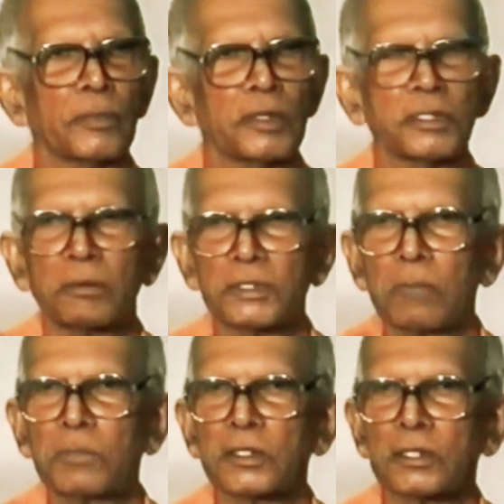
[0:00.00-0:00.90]
That is the
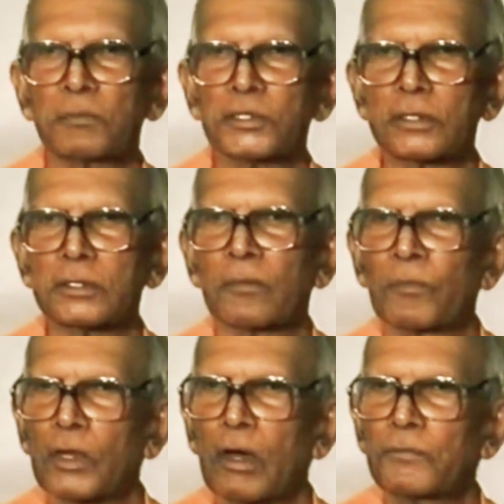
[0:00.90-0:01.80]
sum and substance
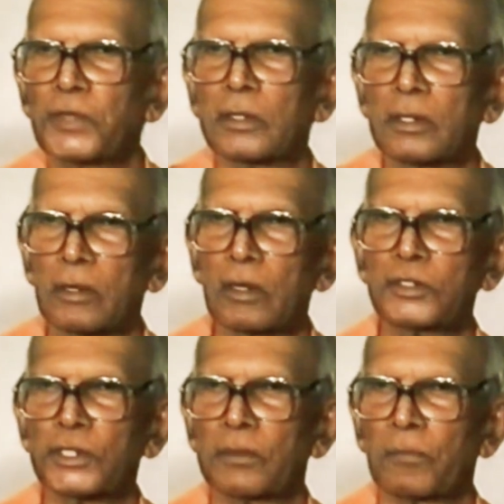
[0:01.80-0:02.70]
of that
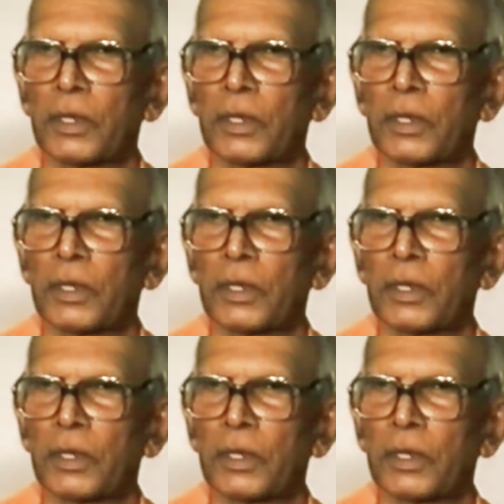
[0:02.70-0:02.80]
religion.